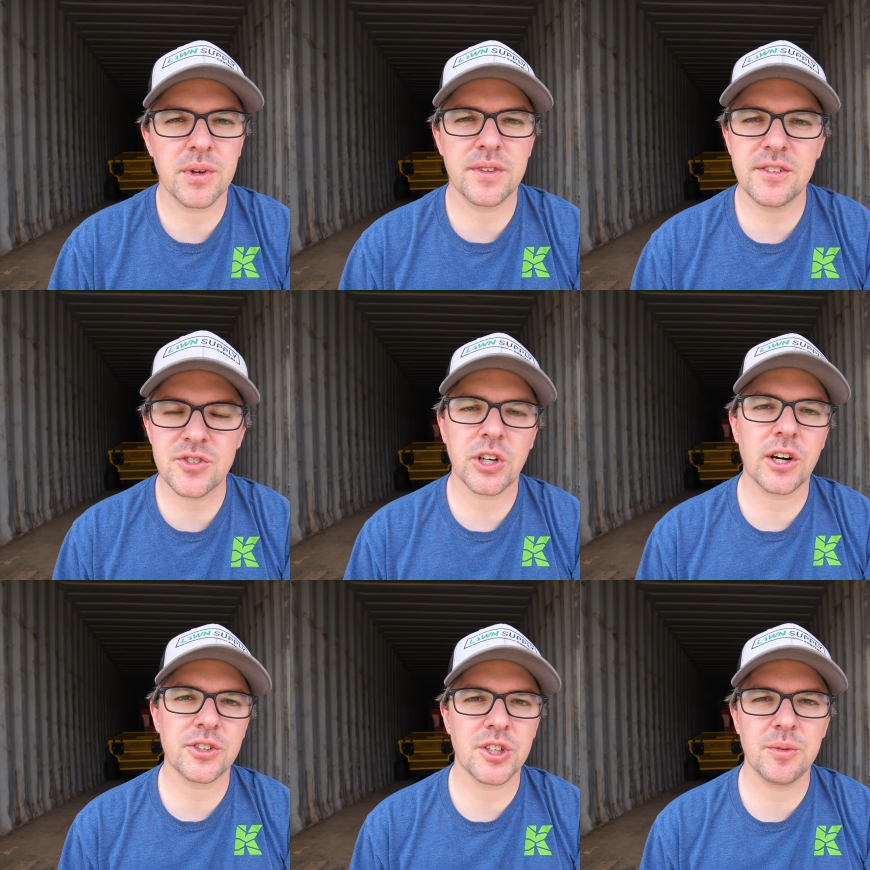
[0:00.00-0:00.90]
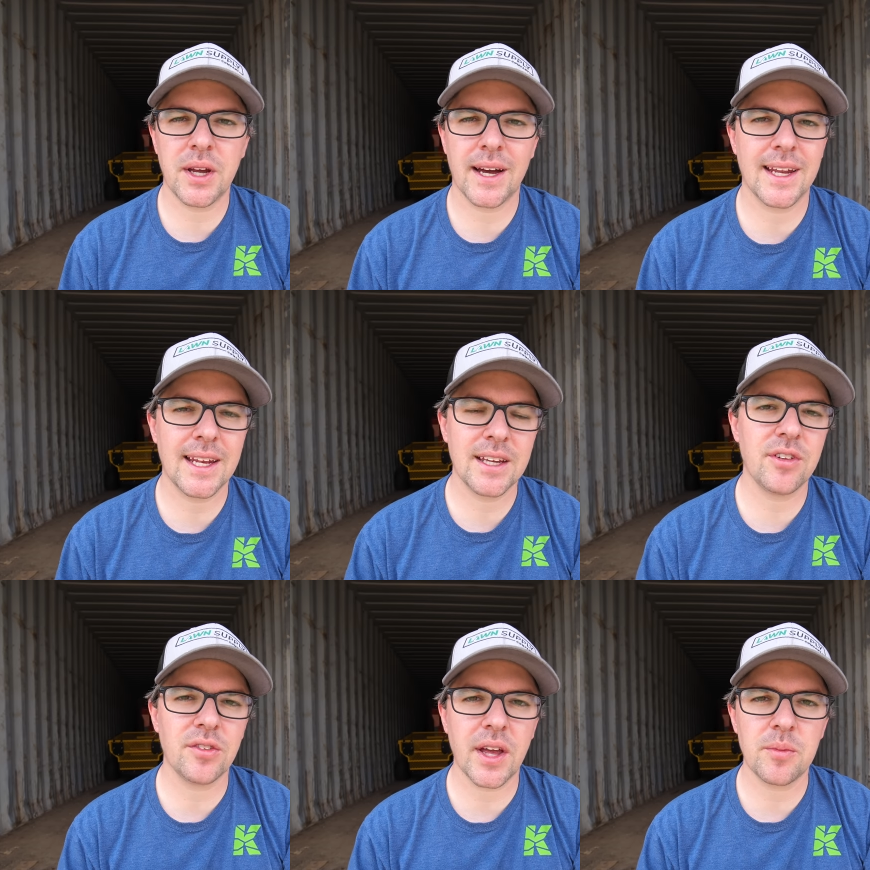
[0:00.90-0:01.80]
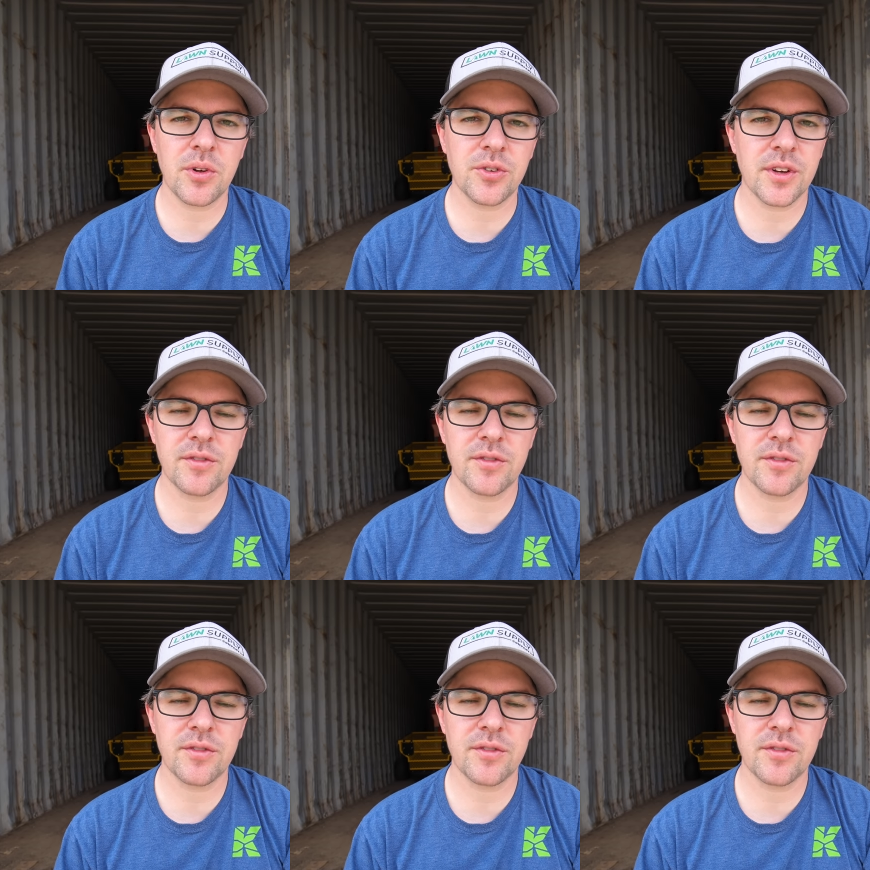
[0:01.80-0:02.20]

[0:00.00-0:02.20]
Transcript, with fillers: but these charts should be on any of the labels